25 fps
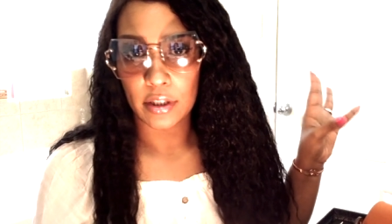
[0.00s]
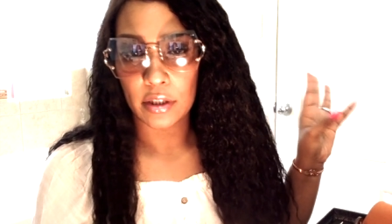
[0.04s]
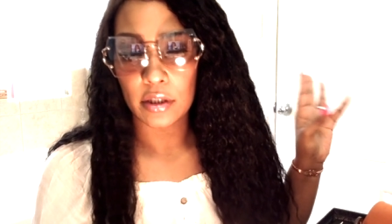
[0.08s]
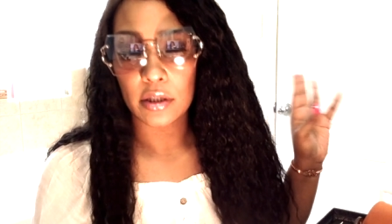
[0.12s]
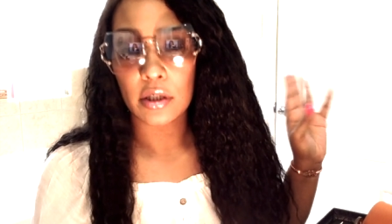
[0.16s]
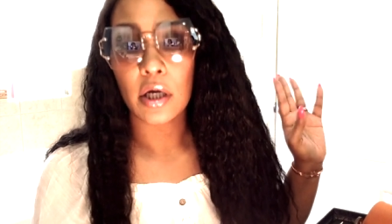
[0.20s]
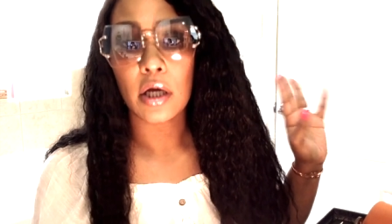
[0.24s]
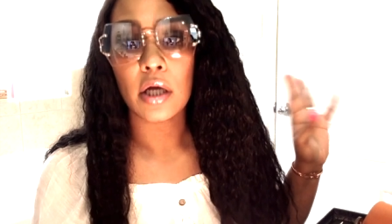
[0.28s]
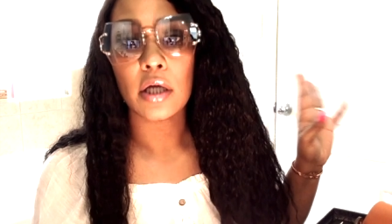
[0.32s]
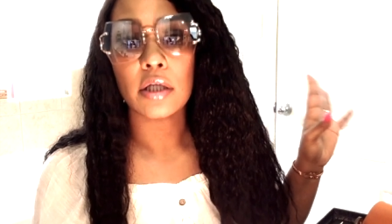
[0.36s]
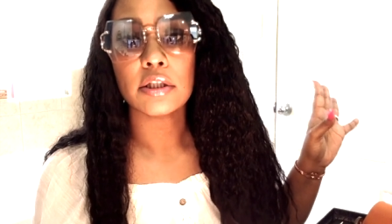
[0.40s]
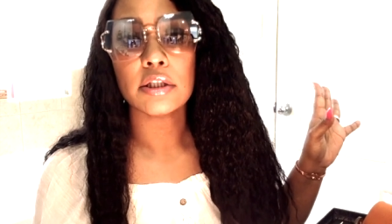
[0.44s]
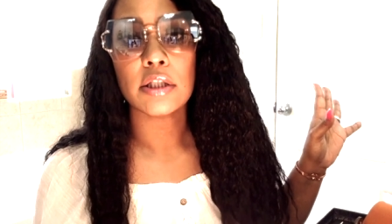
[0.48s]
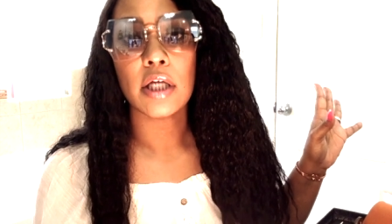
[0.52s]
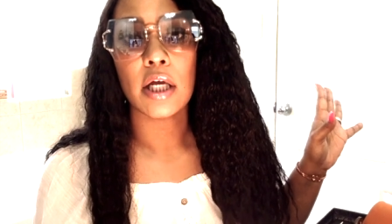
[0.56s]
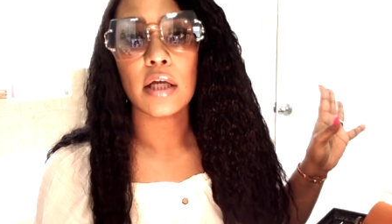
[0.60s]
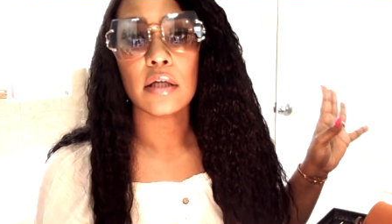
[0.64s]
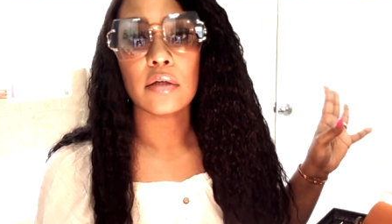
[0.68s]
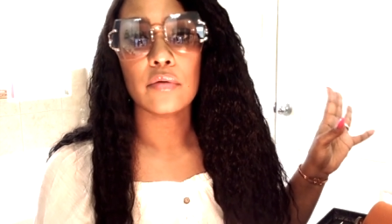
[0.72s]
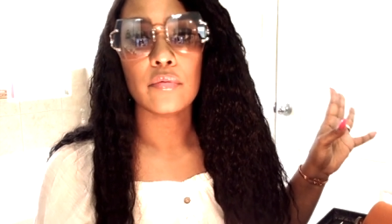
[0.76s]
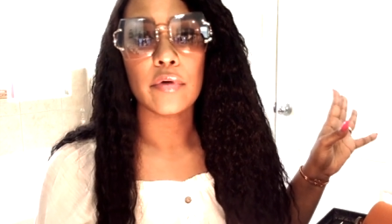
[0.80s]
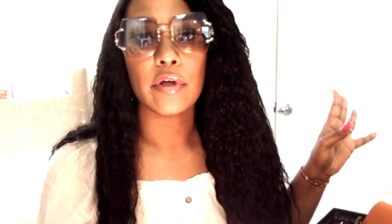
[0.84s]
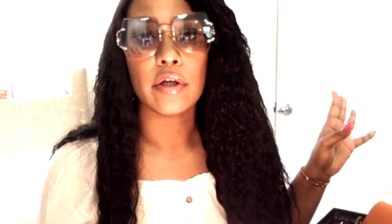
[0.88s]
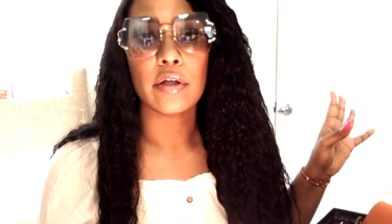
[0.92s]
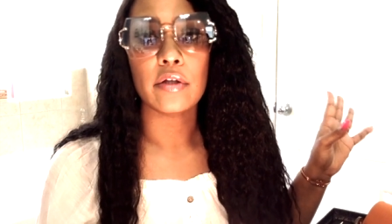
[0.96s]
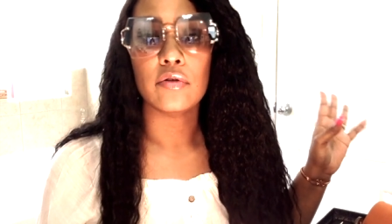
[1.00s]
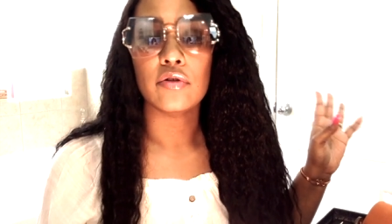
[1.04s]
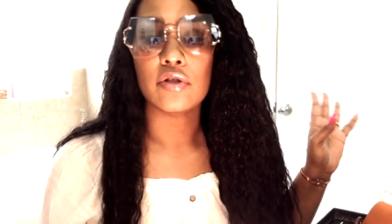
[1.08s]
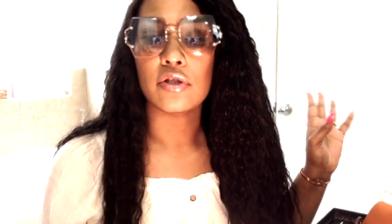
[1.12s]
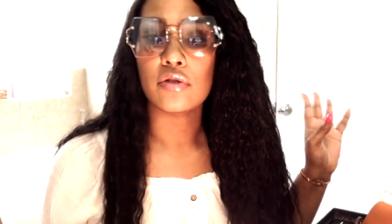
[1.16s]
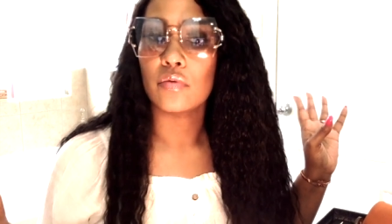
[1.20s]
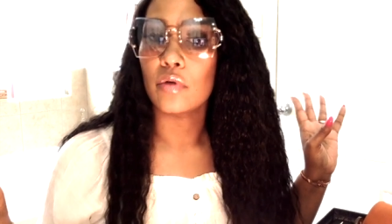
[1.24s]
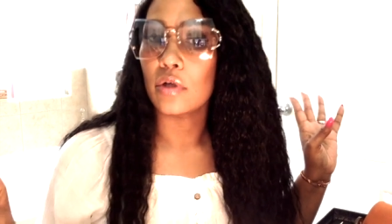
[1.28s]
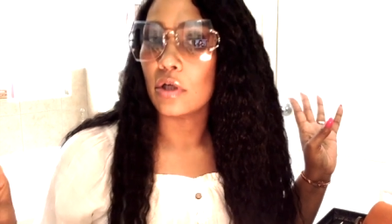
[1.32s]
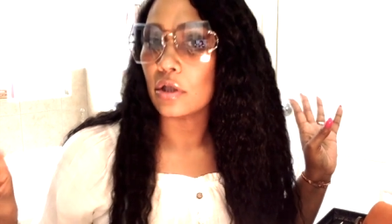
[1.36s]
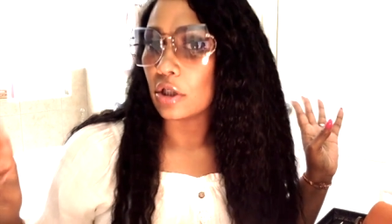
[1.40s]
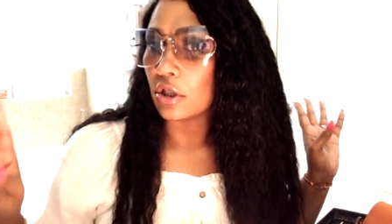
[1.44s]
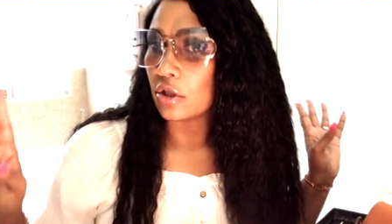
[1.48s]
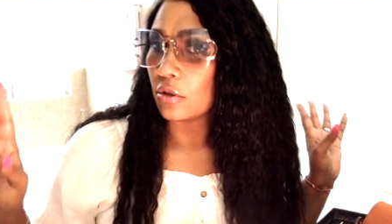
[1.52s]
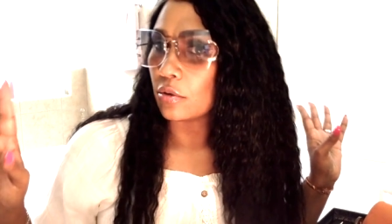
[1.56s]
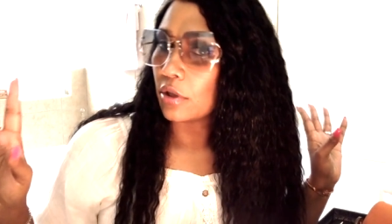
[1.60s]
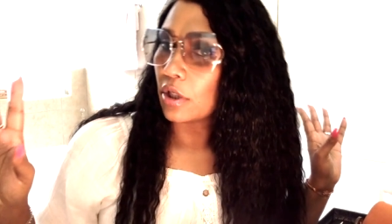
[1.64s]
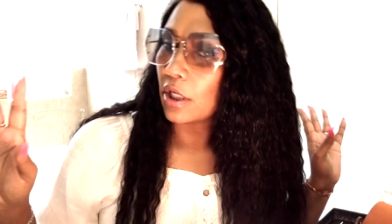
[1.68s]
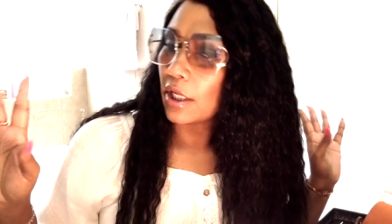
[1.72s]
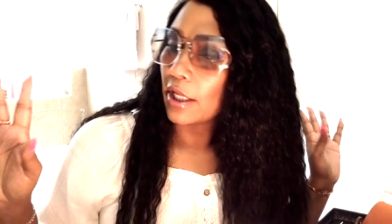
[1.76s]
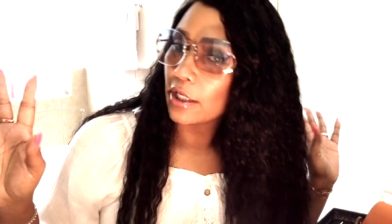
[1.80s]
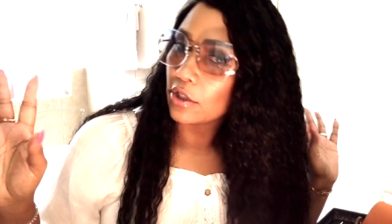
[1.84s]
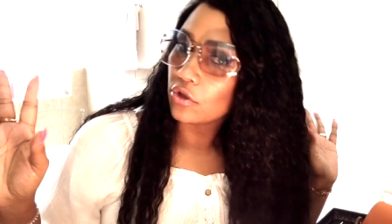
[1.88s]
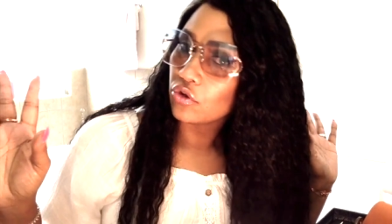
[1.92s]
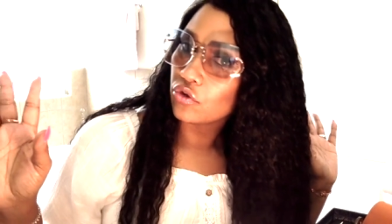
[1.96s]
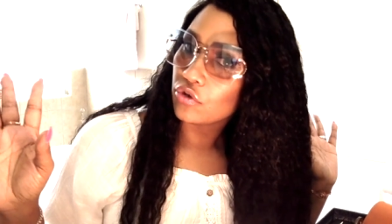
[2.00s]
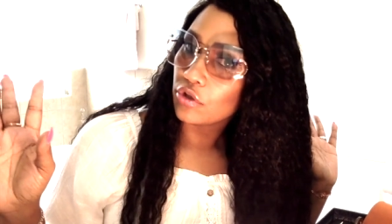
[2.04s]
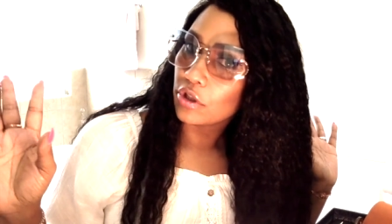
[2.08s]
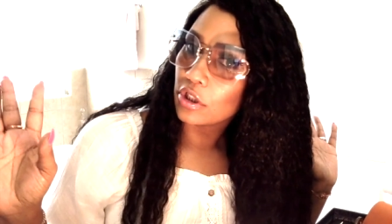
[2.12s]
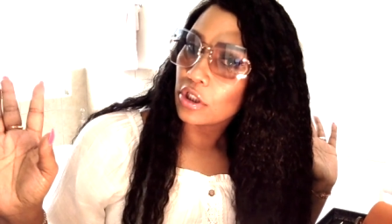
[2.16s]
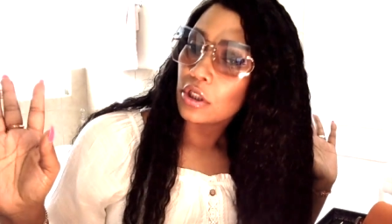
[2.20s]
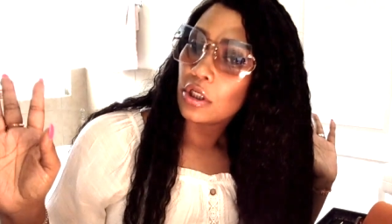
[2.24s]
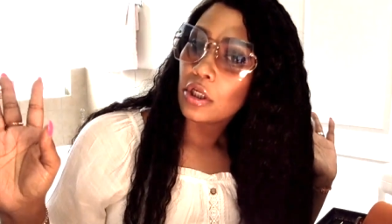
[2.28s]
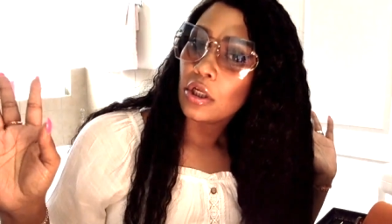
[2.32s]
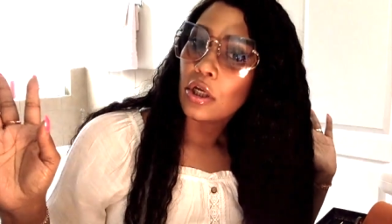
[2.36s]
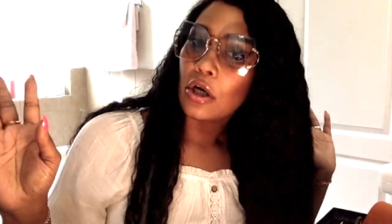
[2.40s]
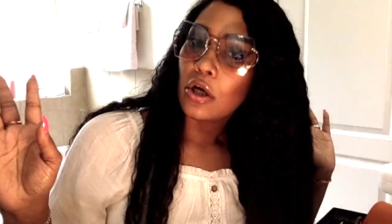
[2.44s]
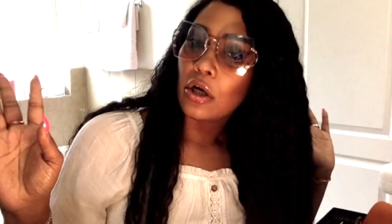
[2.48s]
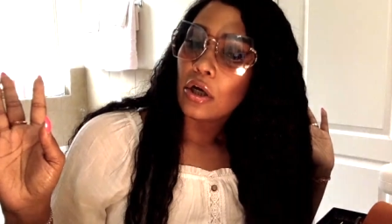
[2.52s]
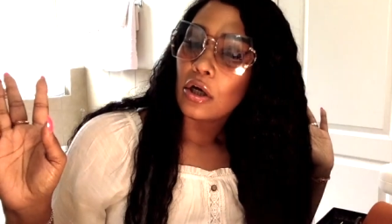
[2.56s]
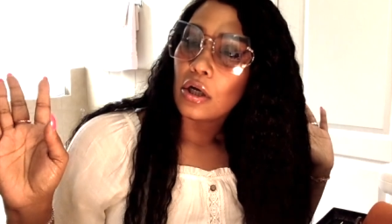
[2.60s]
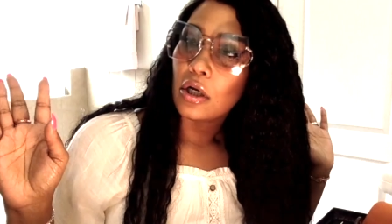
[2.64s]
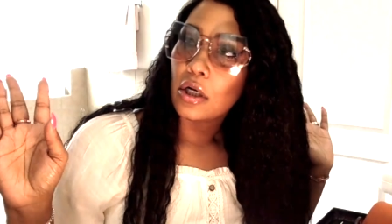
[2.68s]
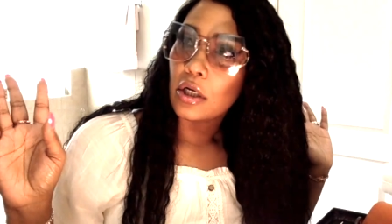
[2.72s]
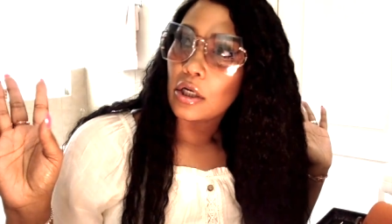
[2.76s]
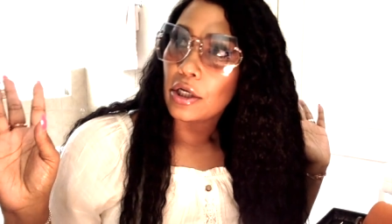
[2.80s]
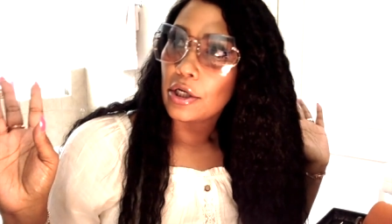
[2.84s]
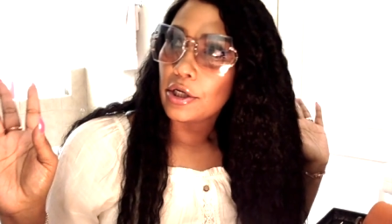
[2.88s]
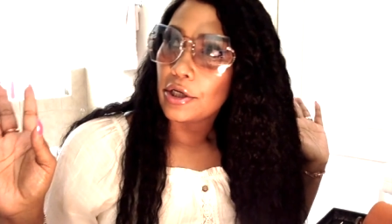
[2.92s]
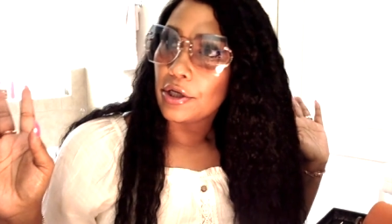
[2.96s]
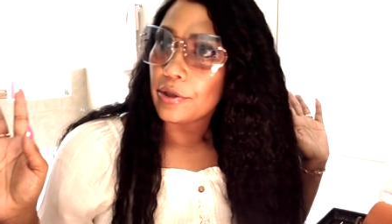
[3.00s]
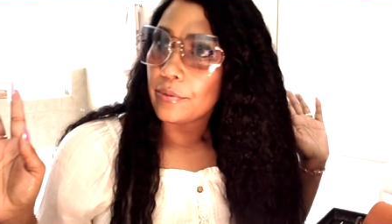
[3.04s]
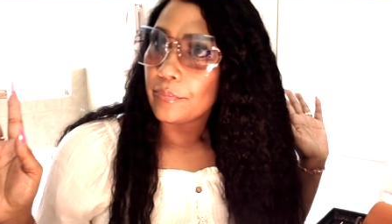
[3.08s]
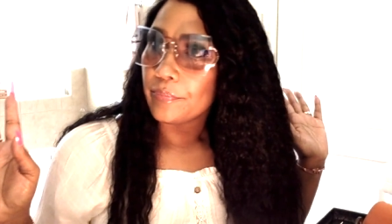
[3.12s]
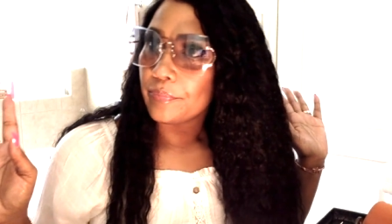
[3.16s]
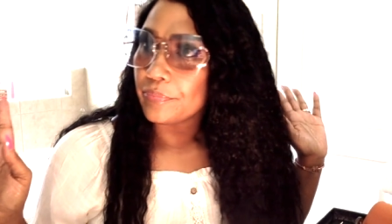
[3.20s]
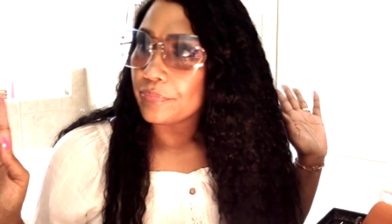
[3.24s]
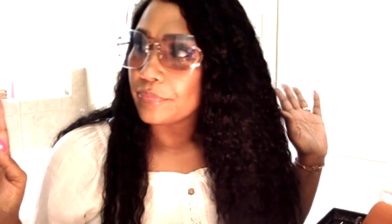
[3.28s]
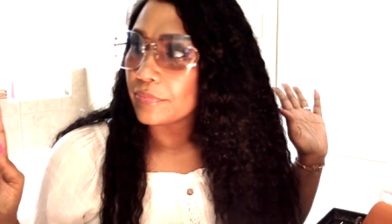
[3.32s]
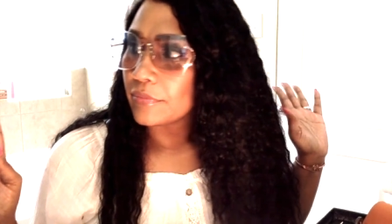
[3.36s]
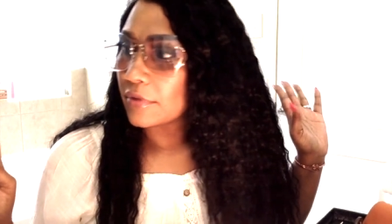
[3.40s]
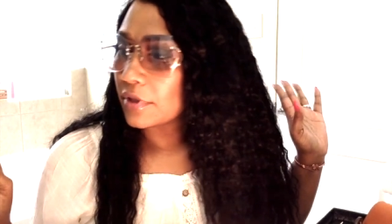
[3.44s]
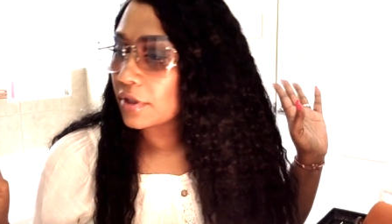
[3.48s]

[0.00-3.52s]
in contact with. You just want a little extra um,